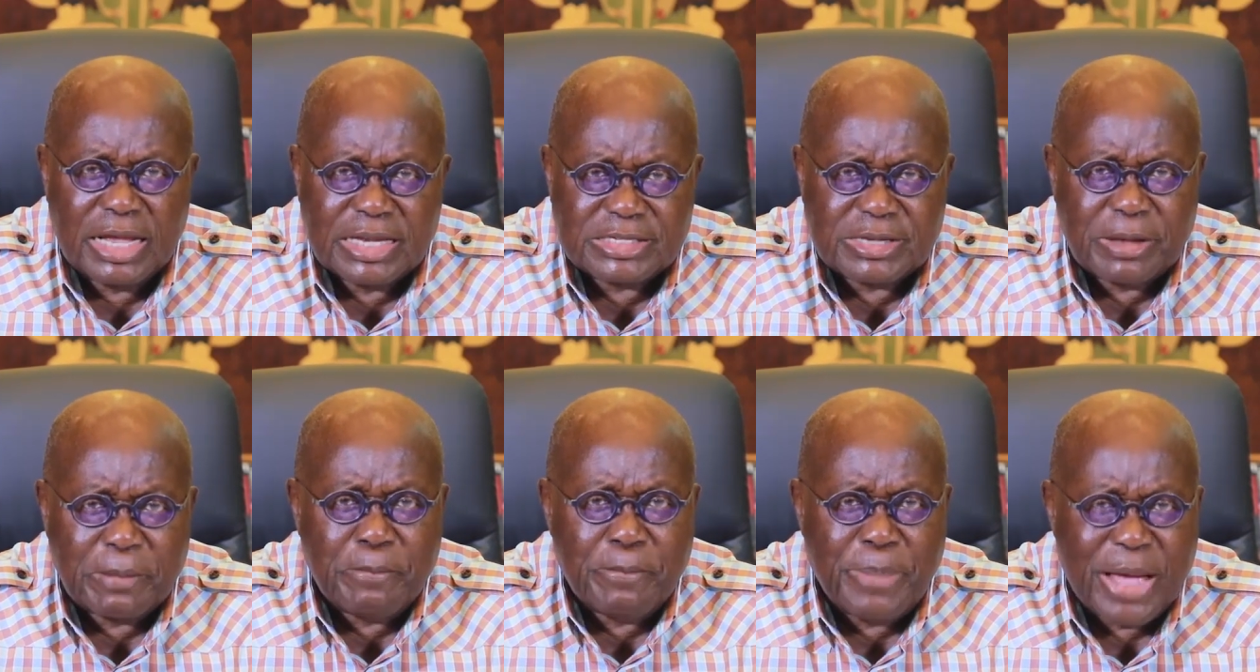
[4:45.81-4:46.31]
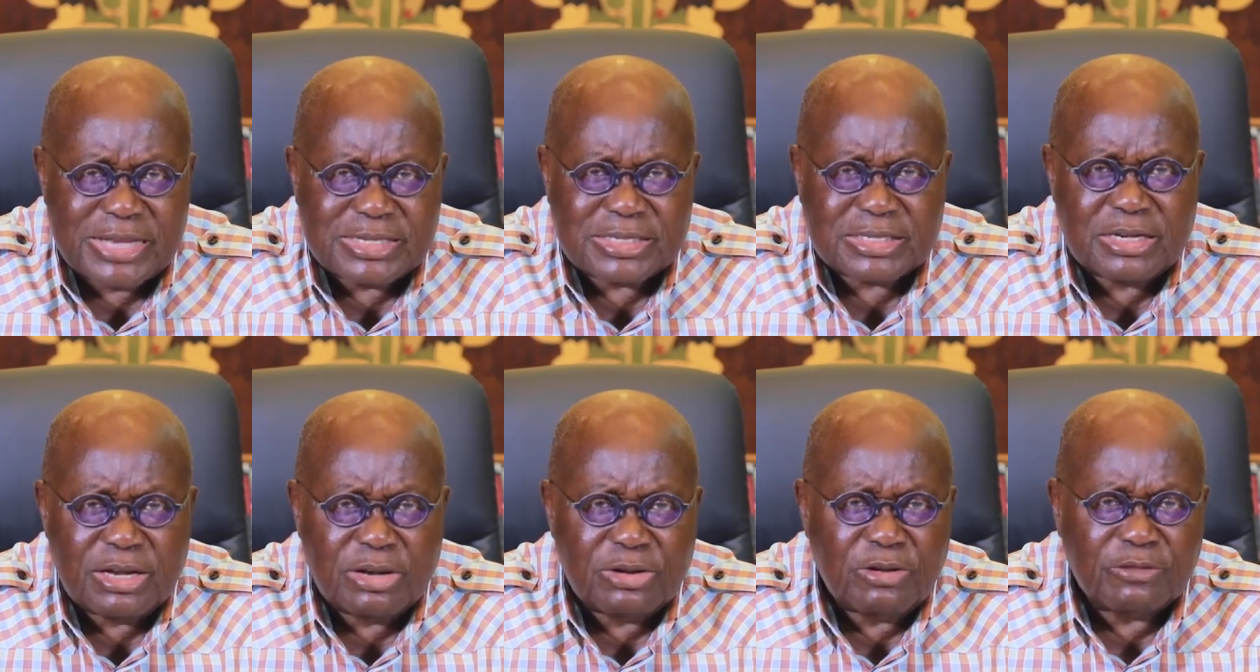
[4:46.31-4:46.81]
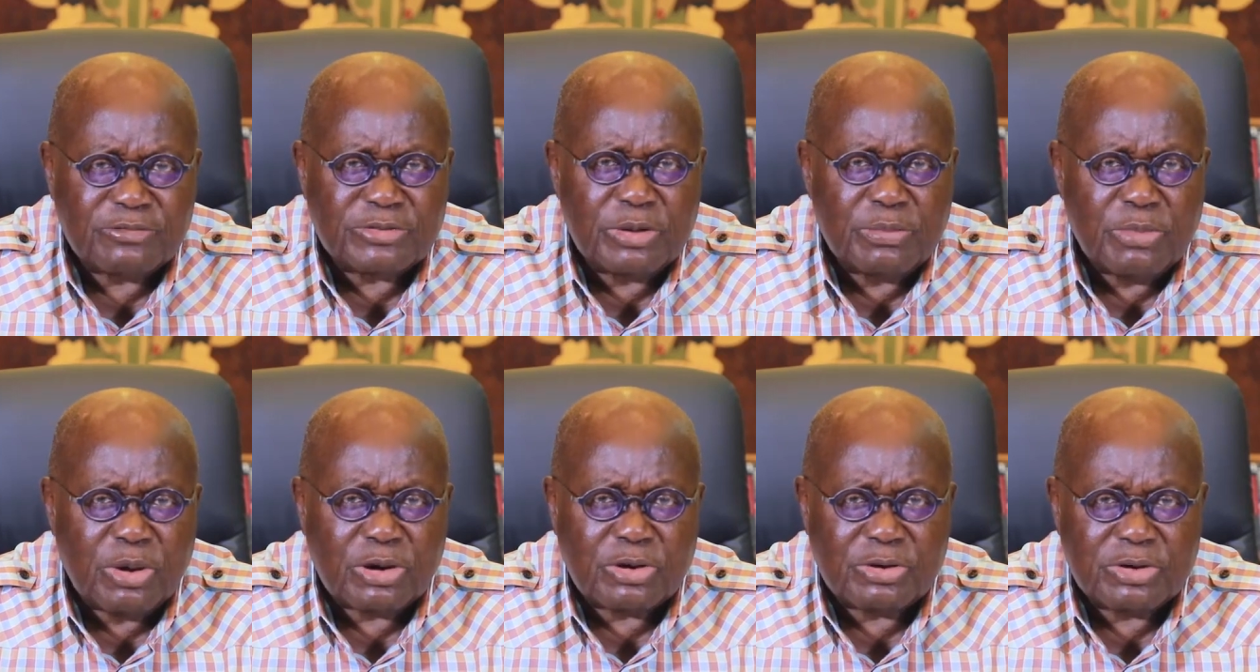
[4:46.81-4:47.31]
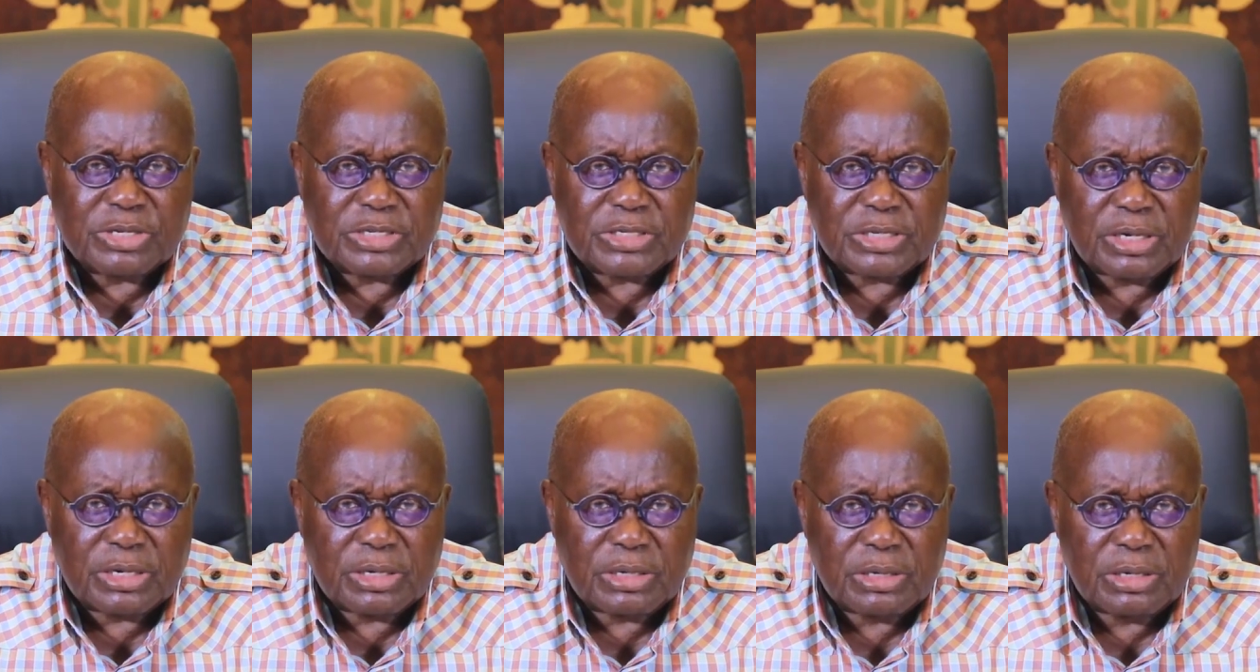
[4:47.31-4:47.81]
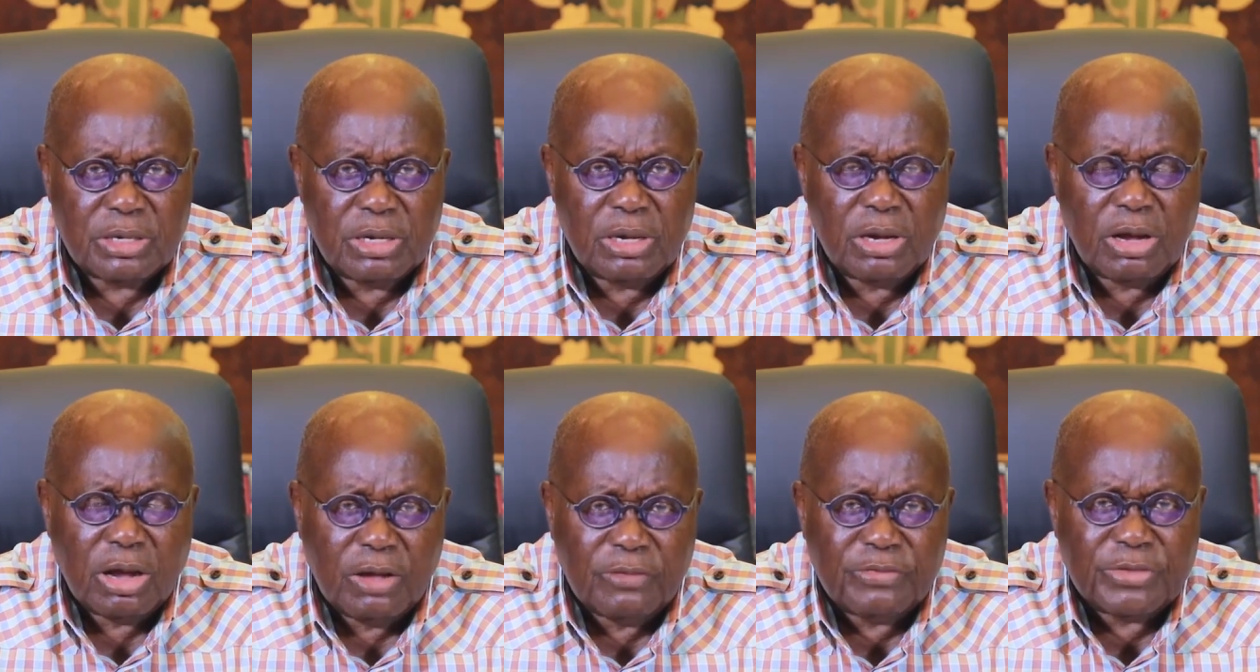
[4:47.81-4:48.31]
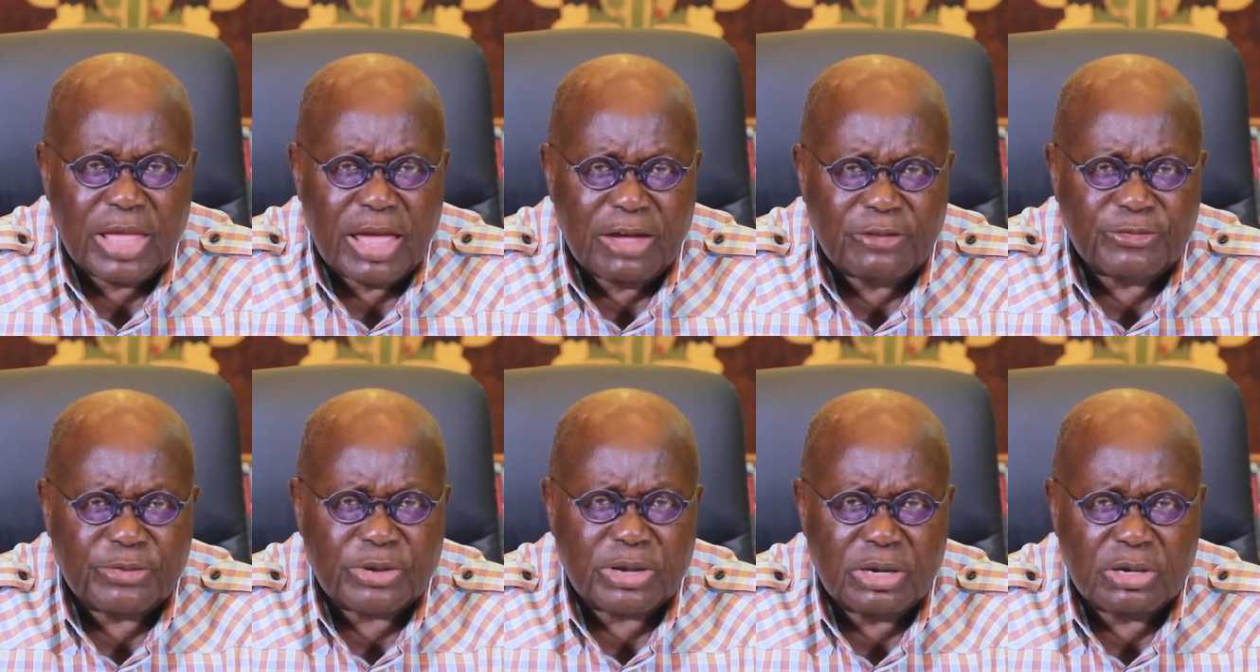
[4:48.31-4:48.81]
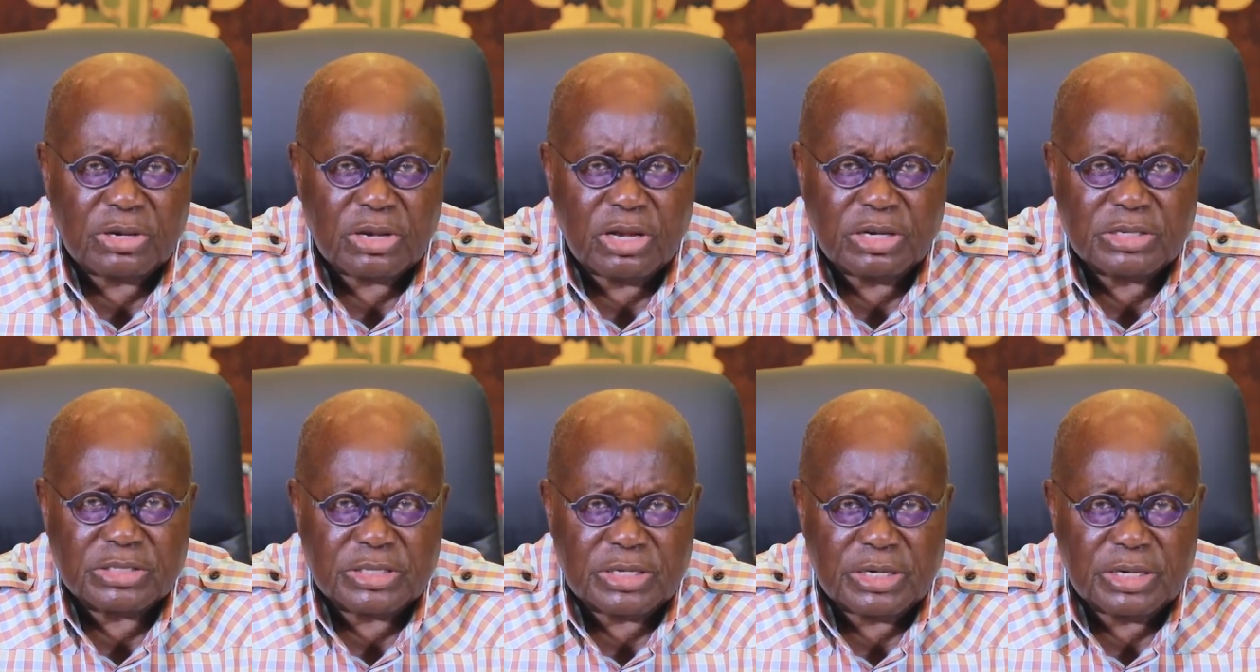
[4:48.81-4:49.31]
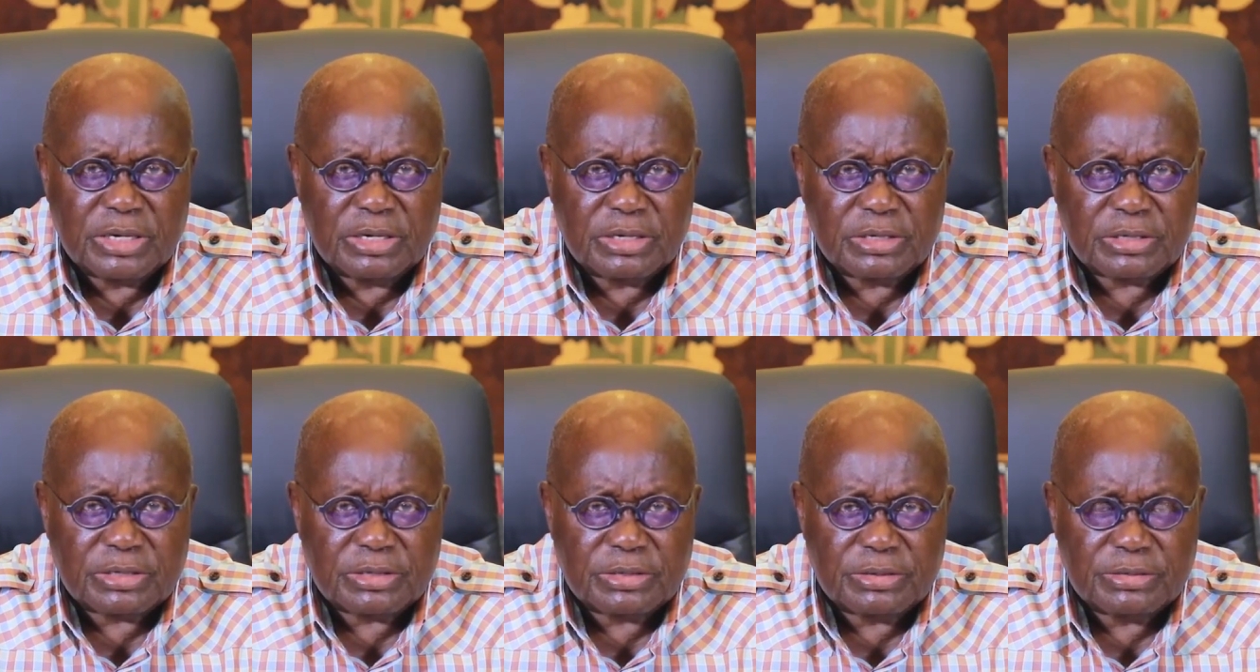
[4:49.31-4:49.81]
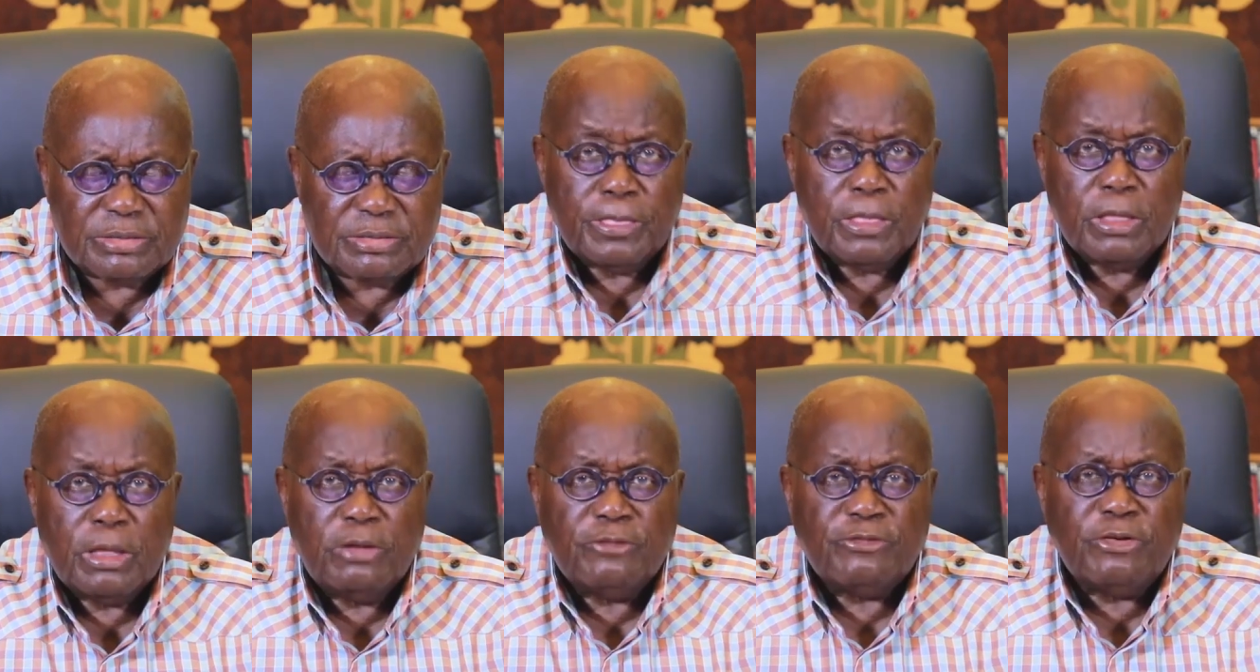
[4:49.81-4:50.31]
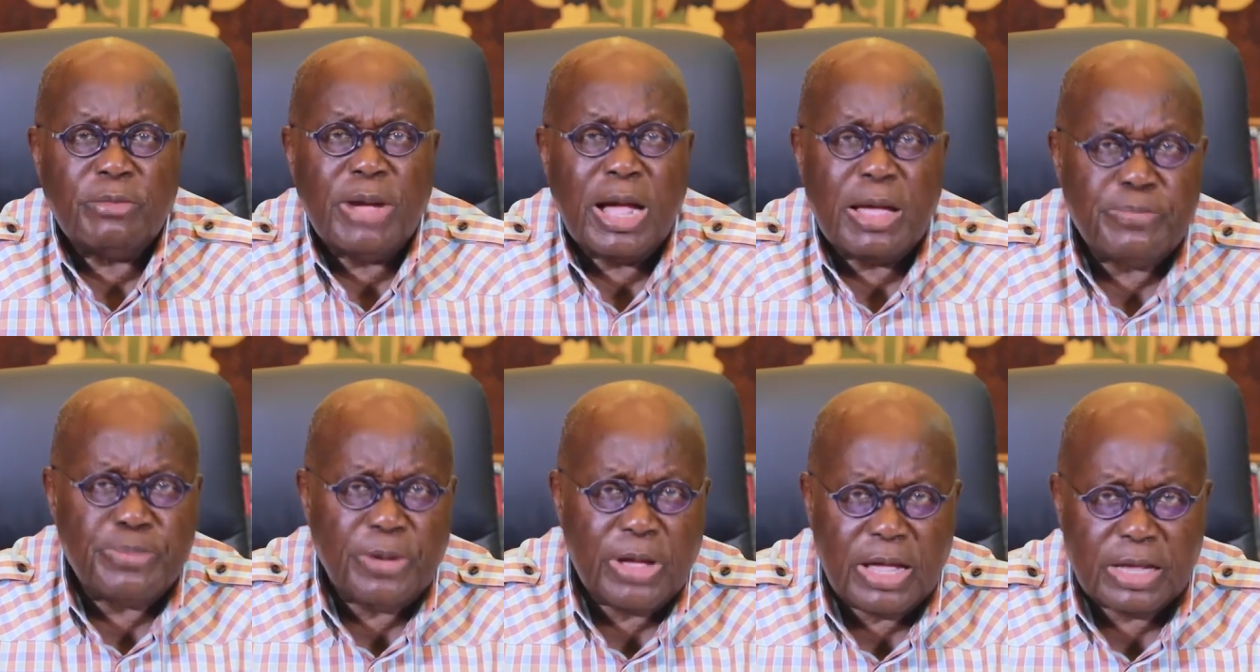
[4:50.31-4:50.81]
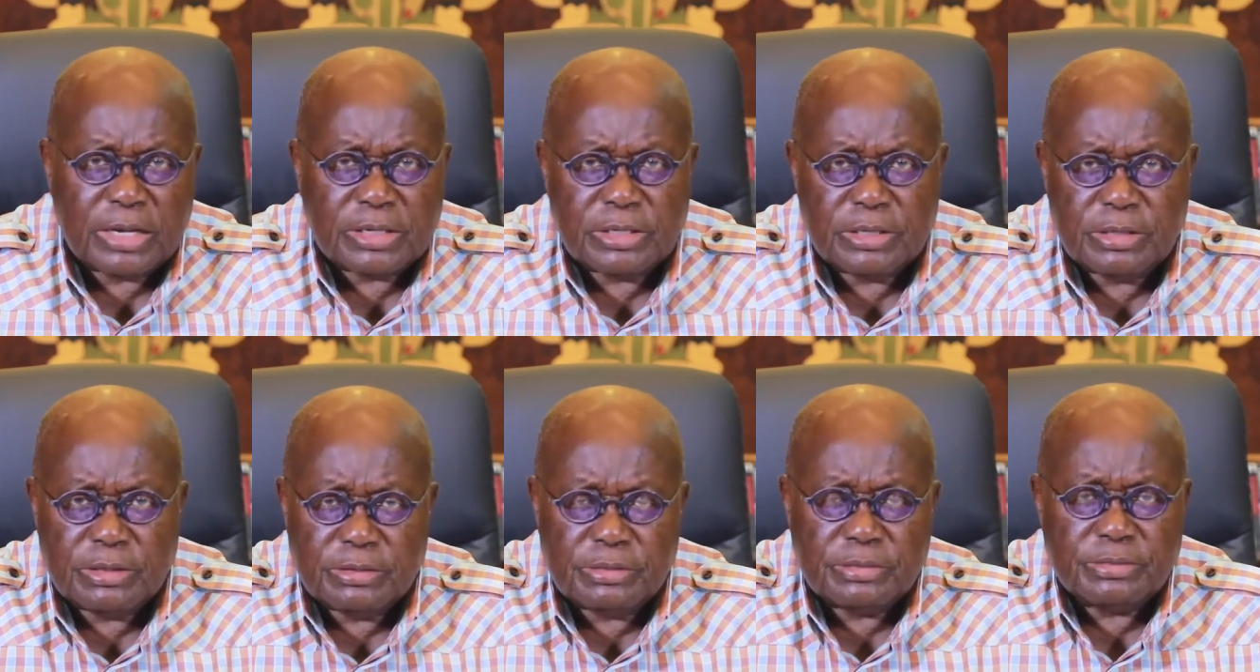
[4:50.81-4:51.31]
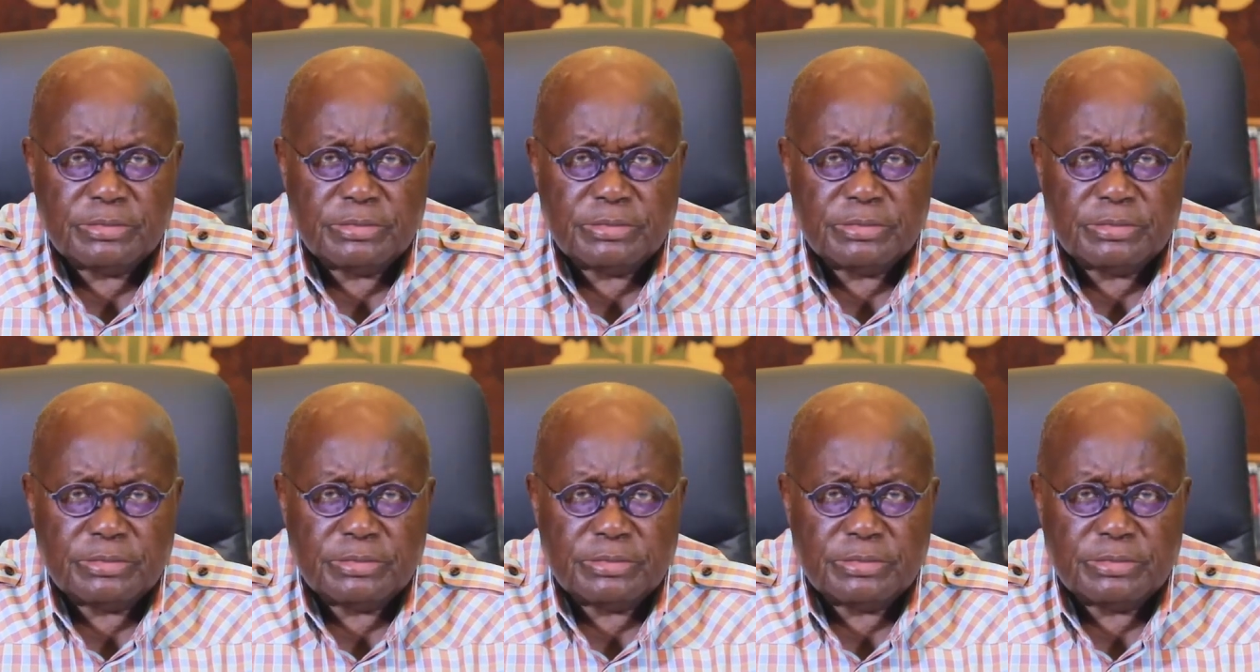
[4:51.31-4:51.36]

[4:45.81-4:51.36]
as a bastion of democracy on the African continent. For my part,